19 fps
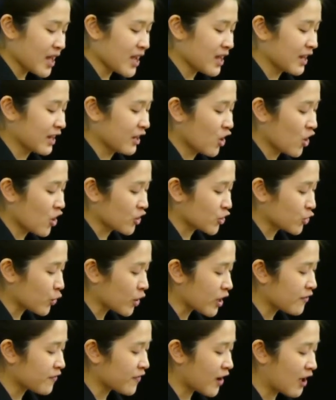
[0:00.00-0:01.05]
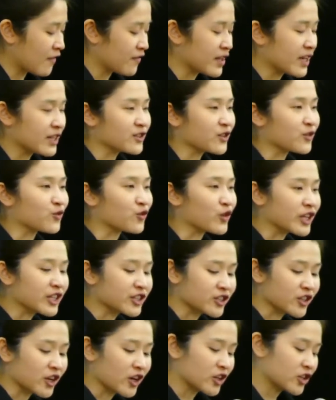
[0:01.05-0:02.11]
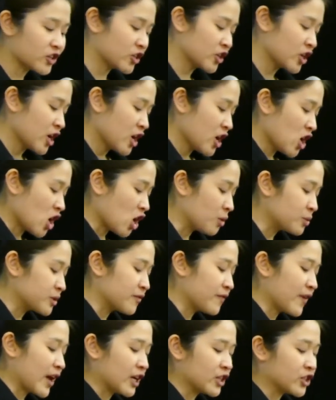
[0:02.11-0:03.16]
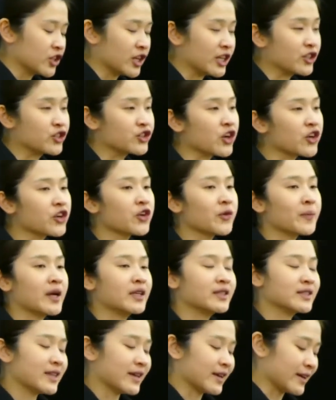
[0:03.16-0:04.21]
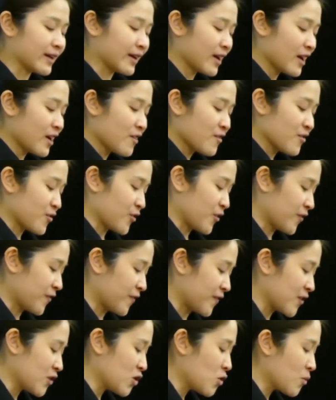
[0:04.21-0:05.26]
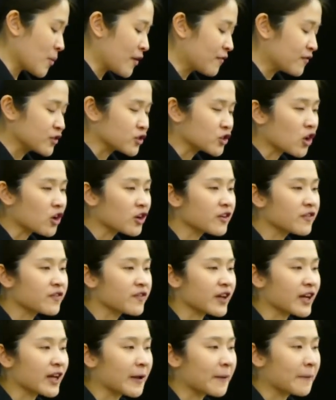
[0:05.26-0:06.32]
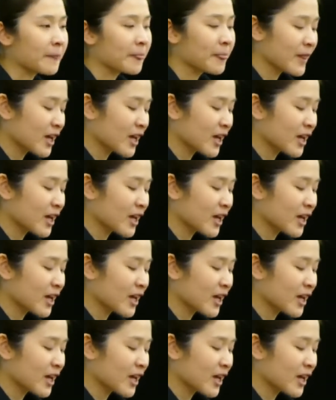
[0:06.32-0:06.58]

And in her 25 years of research, observation, and documenting through film and photography,